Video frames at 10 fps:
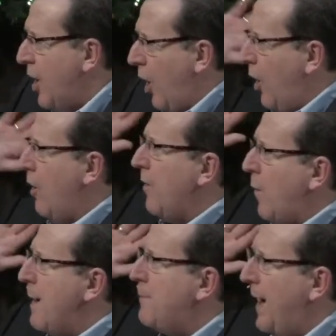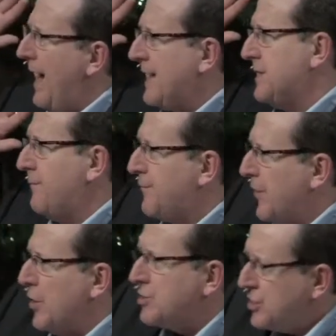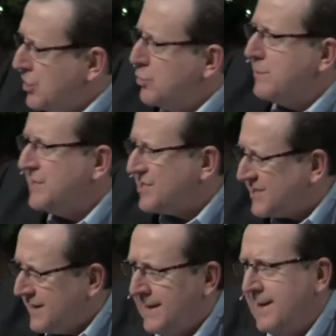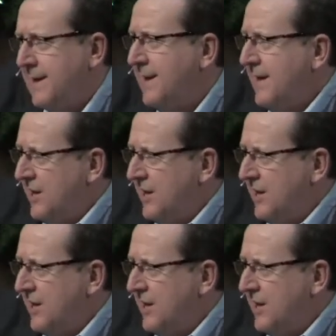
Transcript: all the way back at the first human sin